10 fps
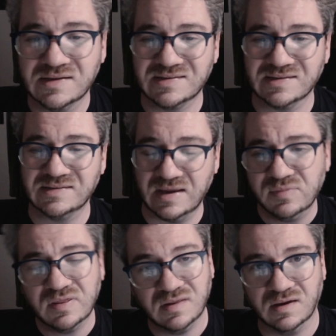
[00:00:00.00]
It's the
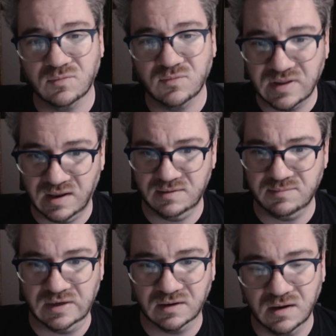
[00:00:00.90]
same thing with
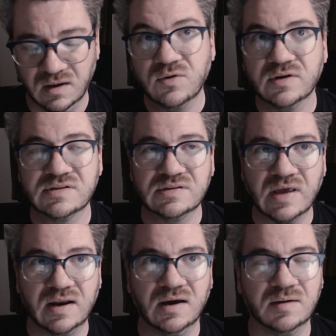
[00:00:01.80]
aiming. You could
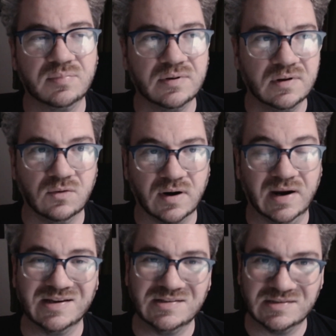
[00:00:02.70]
set up your
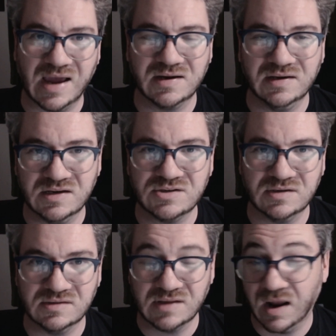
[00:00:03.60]
exact
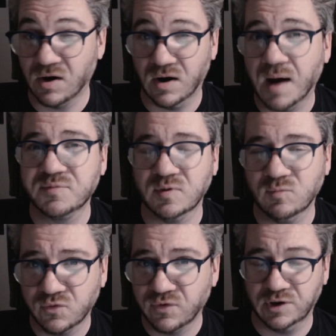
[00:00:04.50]
conditions that are
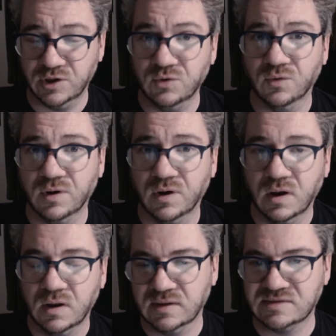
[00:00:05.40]
optimal for
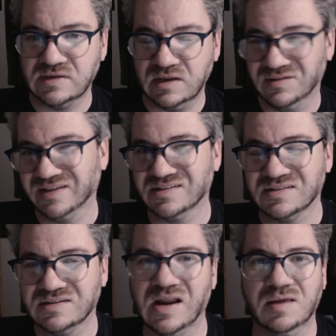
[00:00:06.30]
you. Let's say you like to
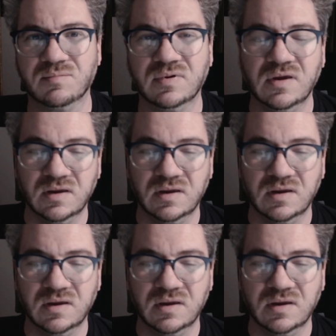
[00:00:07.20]
snipe.